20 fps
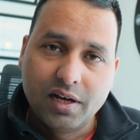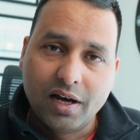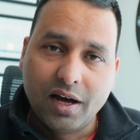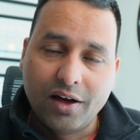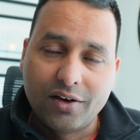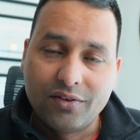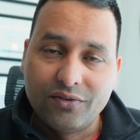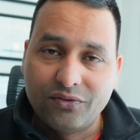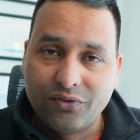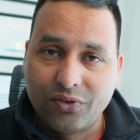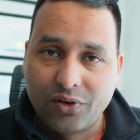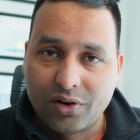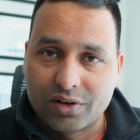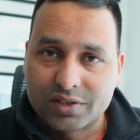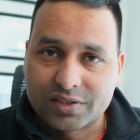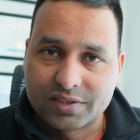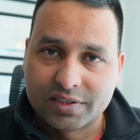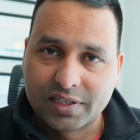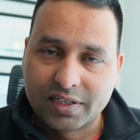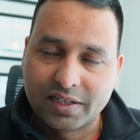
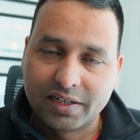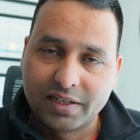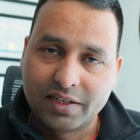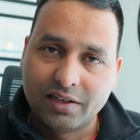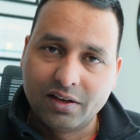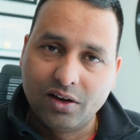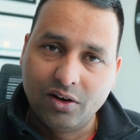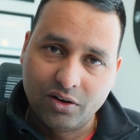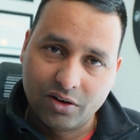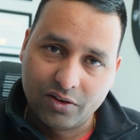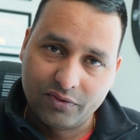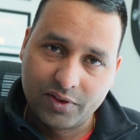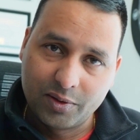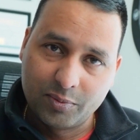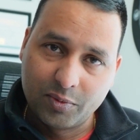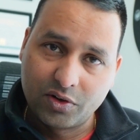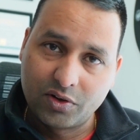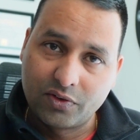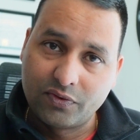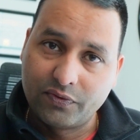Unfortunately, all of
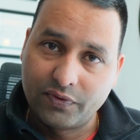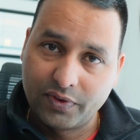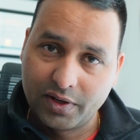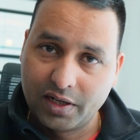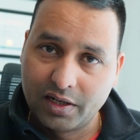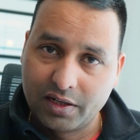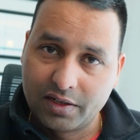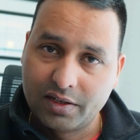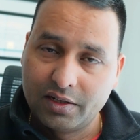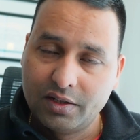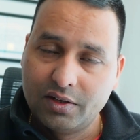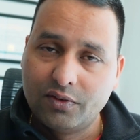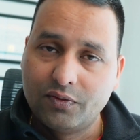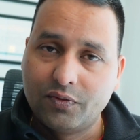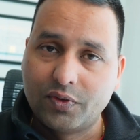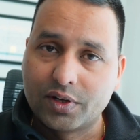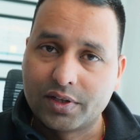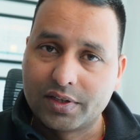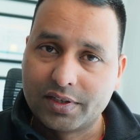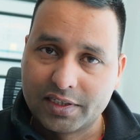them are filled
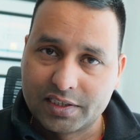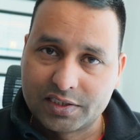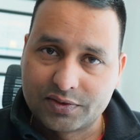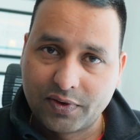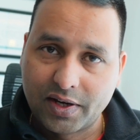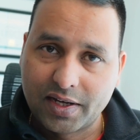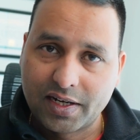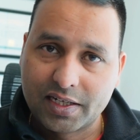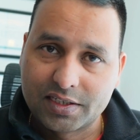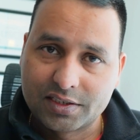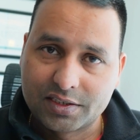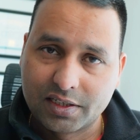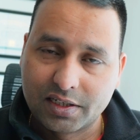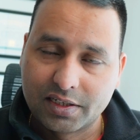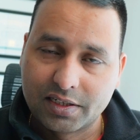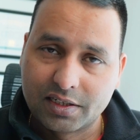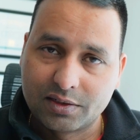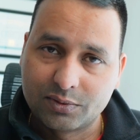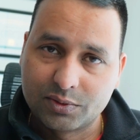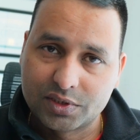for this financial
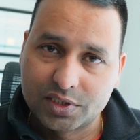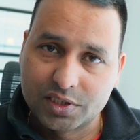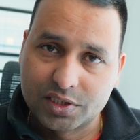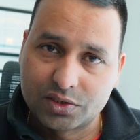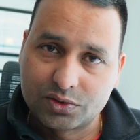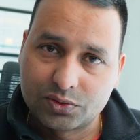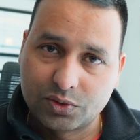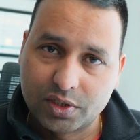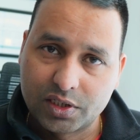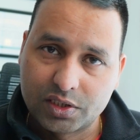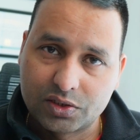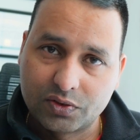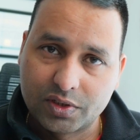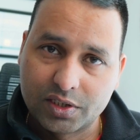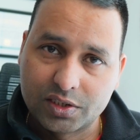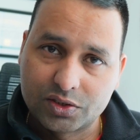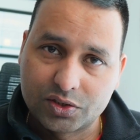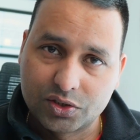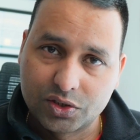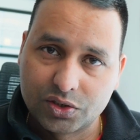year, which is
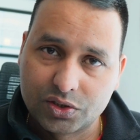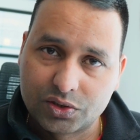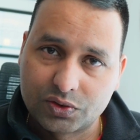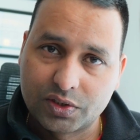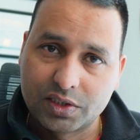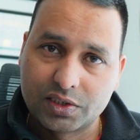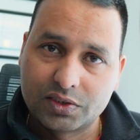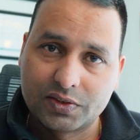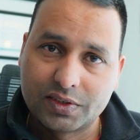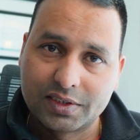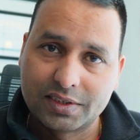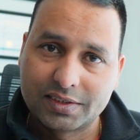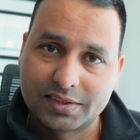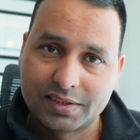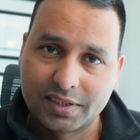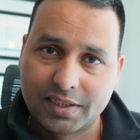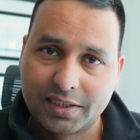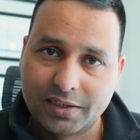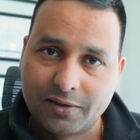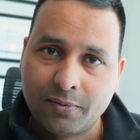
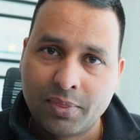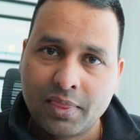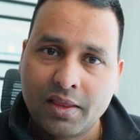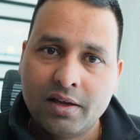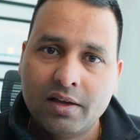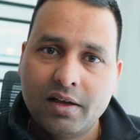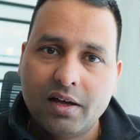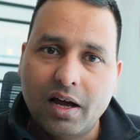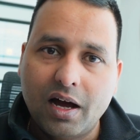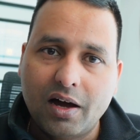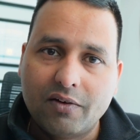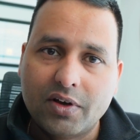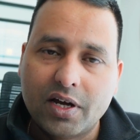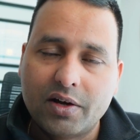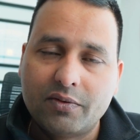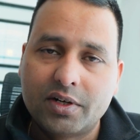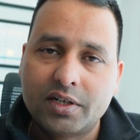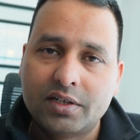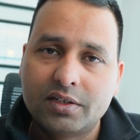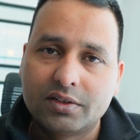2022-2023.
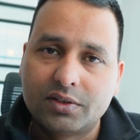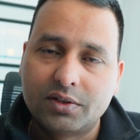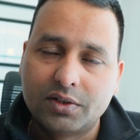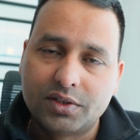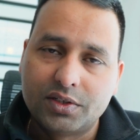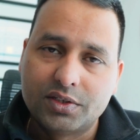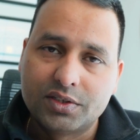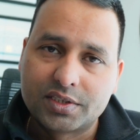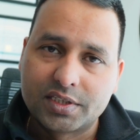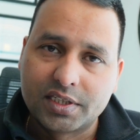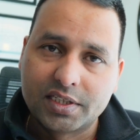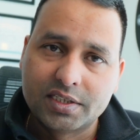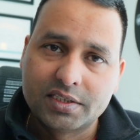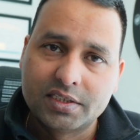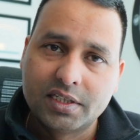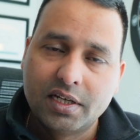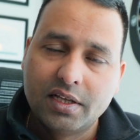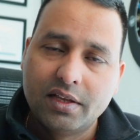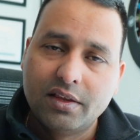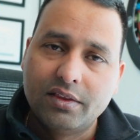However, good news
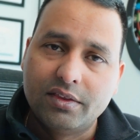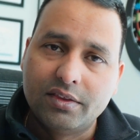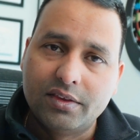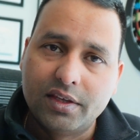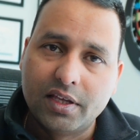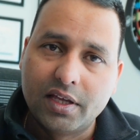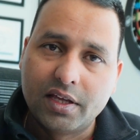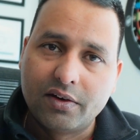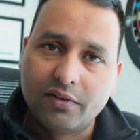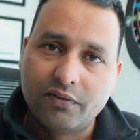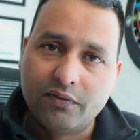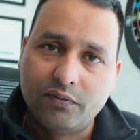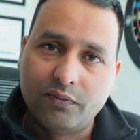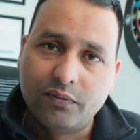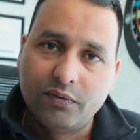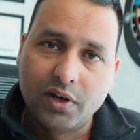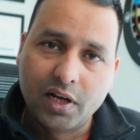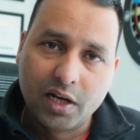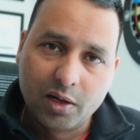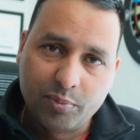is there
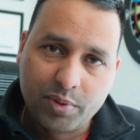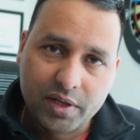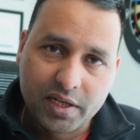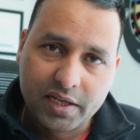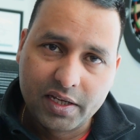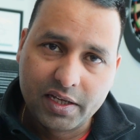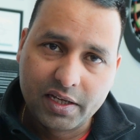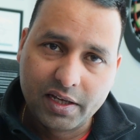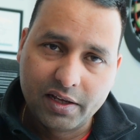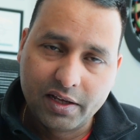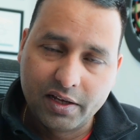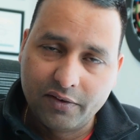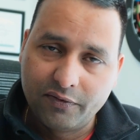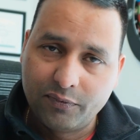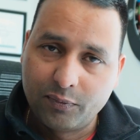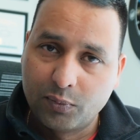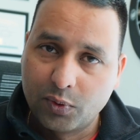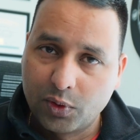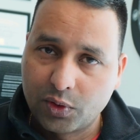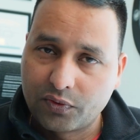will be
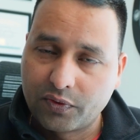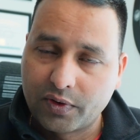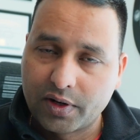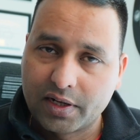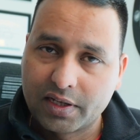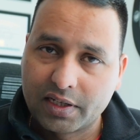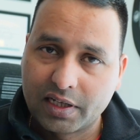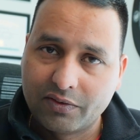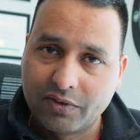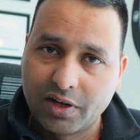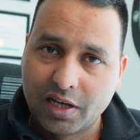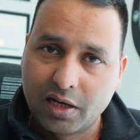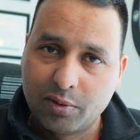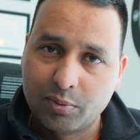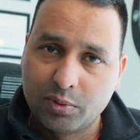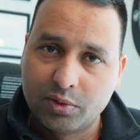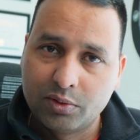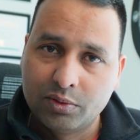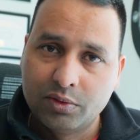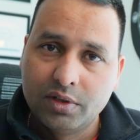more funding
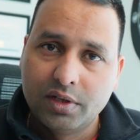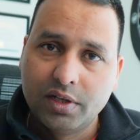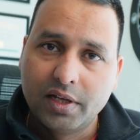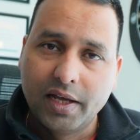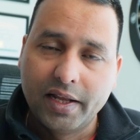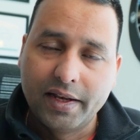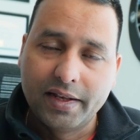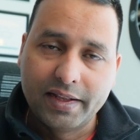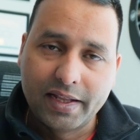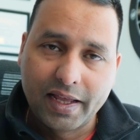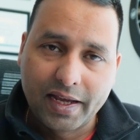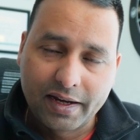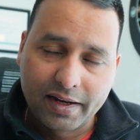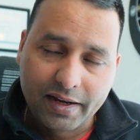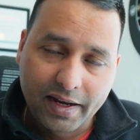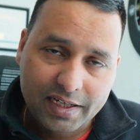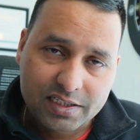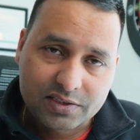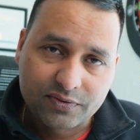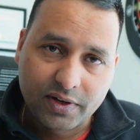available in
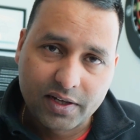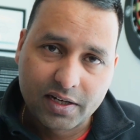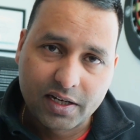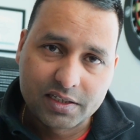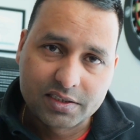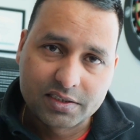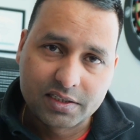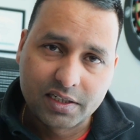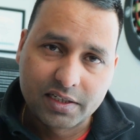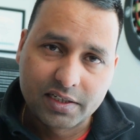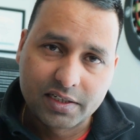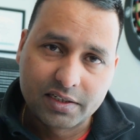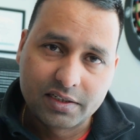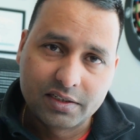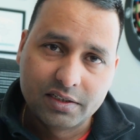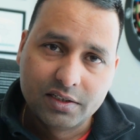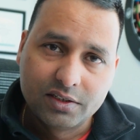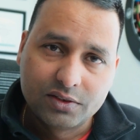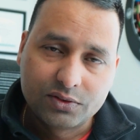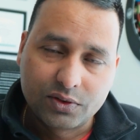next financial year,
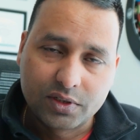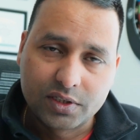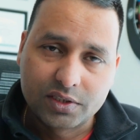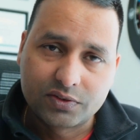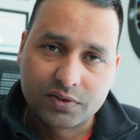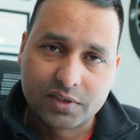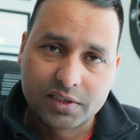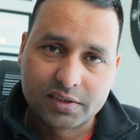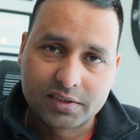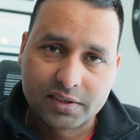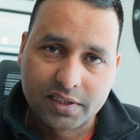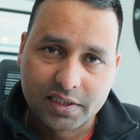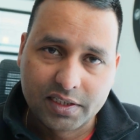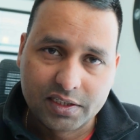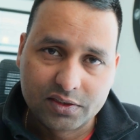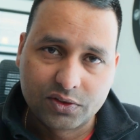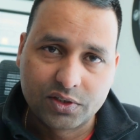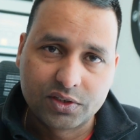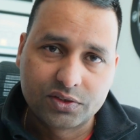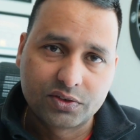
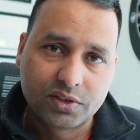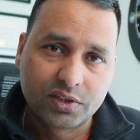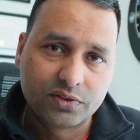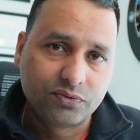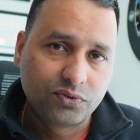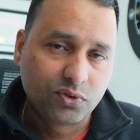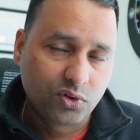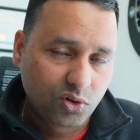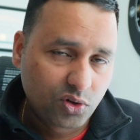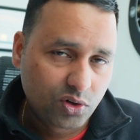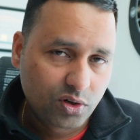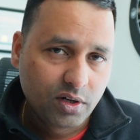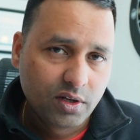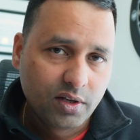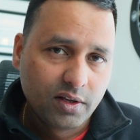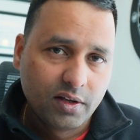2023-2024,